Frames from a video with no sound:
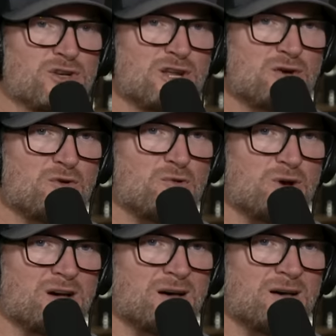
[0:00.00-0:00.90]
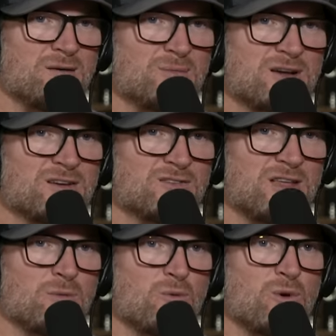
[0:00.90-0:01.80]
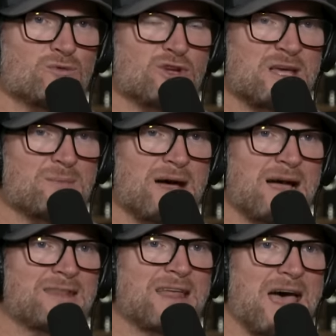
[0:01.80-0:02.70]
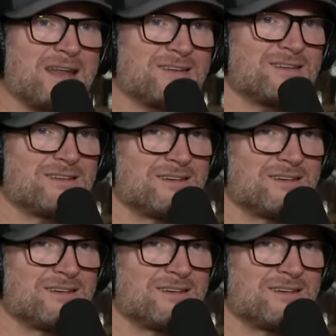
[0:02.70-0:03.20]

to know because they will want to get behind that.